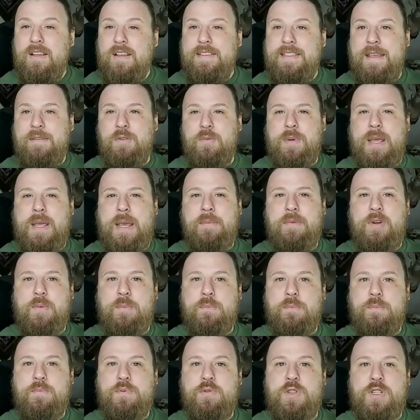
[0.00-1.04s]
they would be able to
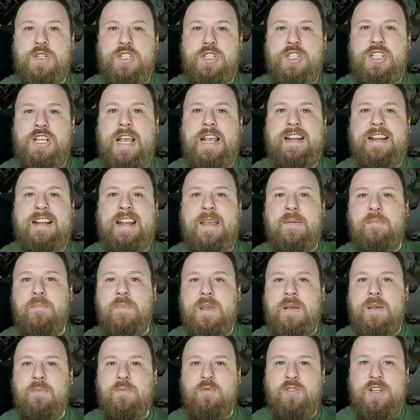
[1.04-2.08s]
project a
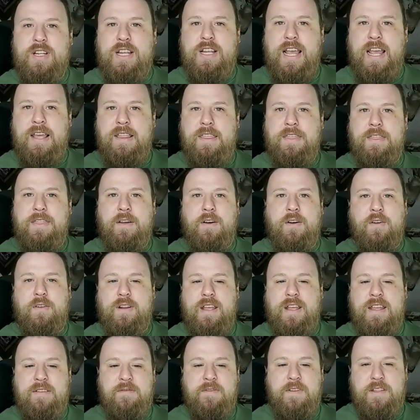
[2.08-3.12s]
memory, a thought,
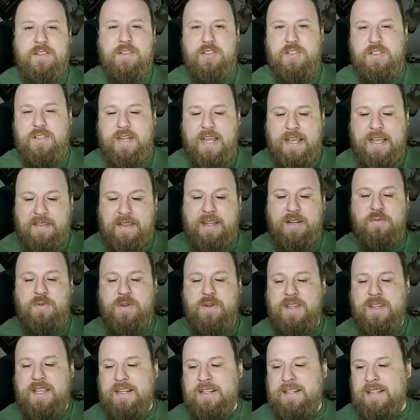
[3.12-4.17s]
a vision. And that's
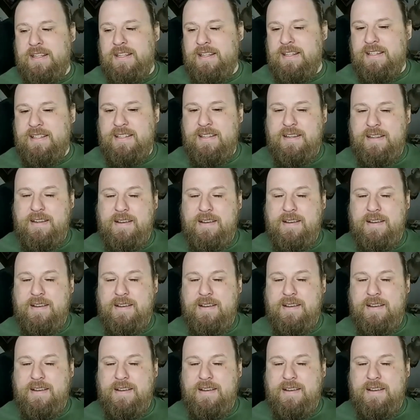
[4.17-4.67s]
what they did.